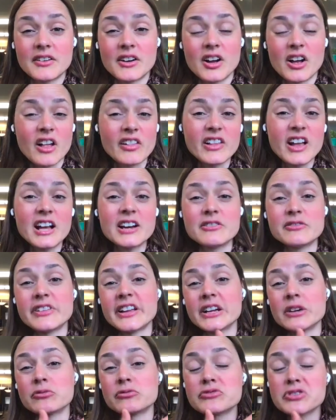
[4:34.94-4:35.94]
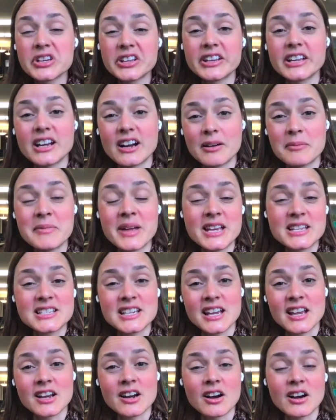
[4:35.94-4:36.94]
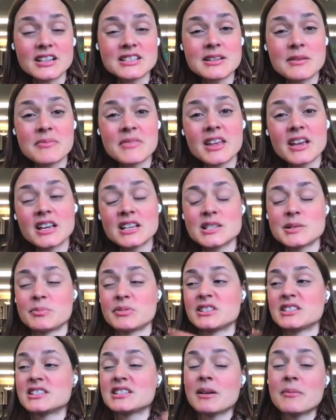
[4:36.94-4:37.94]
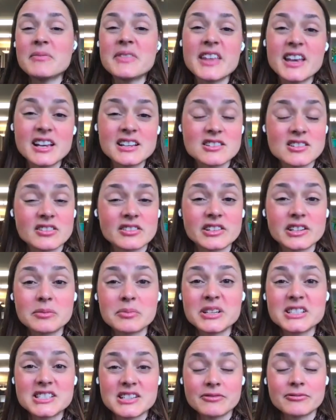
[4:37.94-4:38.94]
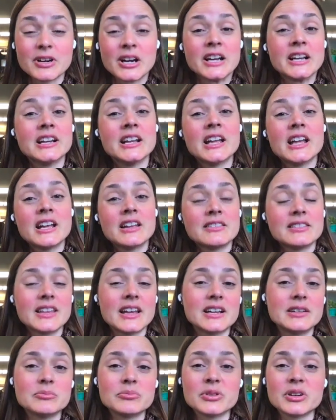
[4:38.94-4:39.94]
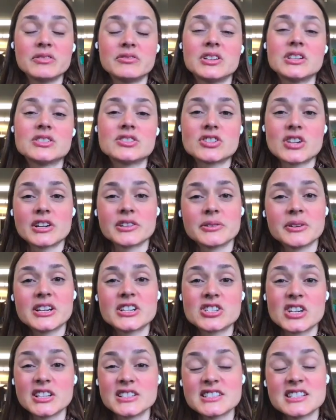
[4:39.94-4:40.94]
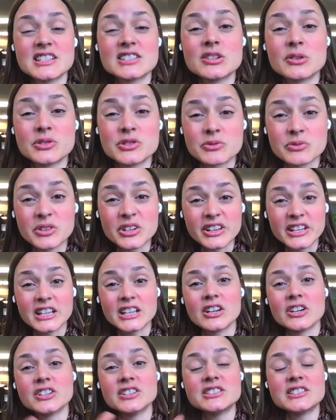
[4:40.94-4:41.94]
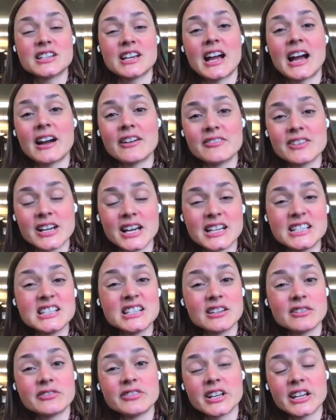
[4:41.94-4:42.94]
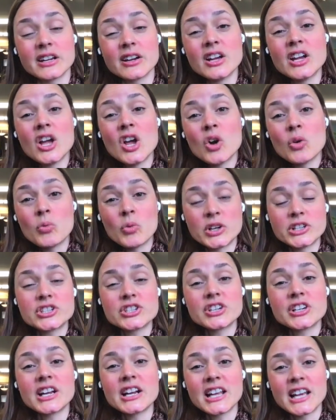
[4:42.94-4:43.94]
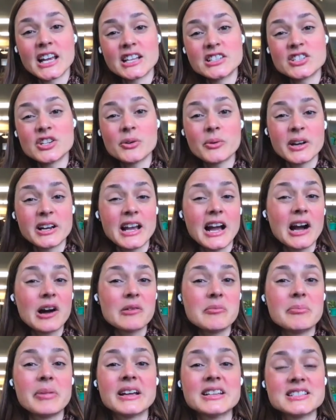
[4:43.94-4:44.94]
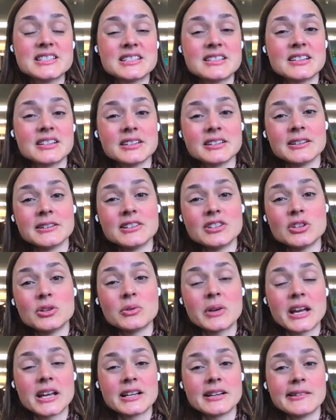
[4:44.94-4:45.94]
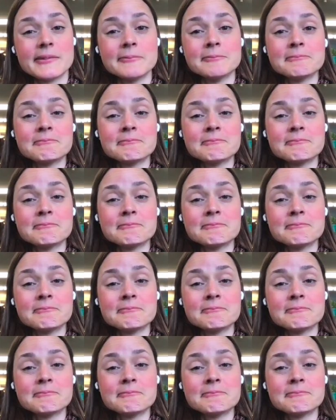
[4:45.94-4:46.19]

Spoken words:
a lot of like really amazing and awesome things, but some things are a little bit different than previous generations. And so it's really good to have an idea of like what you're getting into and how best to you can